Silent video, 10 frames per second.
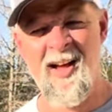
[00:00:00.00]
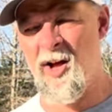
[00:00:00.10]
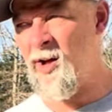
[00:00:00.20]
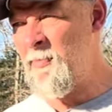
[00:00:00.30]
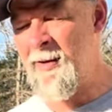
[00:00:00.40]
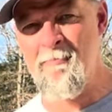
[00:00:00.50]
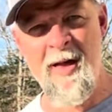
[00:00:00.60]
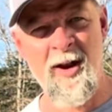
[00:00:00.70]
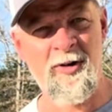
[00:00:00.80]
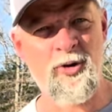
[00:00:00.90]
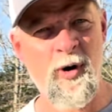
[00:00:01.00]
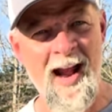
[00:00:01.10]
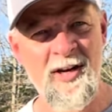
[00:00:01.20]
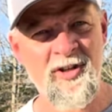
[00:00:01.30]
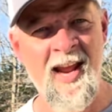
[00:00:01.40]
a metal
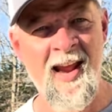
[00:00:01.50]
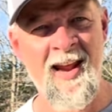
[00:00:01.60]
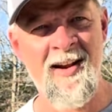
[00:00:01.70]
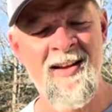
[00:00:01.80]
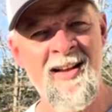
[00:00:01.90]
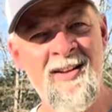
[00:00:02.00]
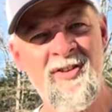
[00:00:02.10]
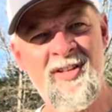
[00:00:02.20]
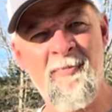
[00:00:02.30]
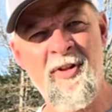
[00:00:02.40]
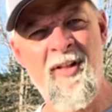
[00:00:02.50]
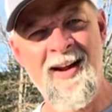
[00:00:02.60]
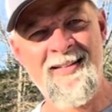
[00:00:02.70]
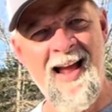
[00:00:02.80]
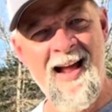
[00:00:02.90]
trash can, something
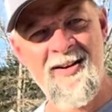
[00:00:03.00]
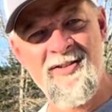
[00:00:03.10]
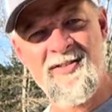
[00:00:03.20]
like that.